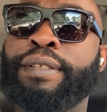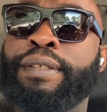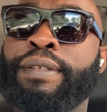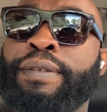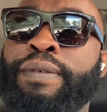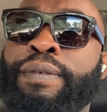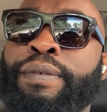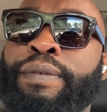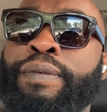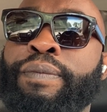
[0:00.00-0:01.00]

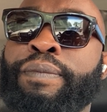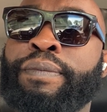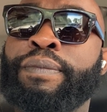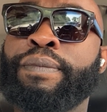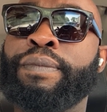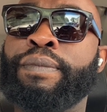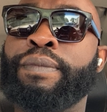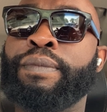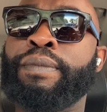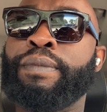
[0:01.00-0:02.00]

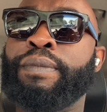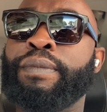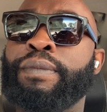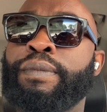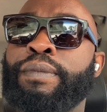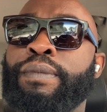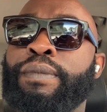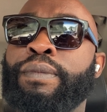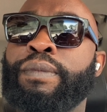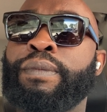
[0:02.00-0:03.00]

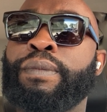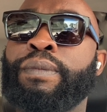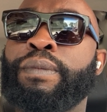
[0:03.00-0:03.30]
Nothing is said.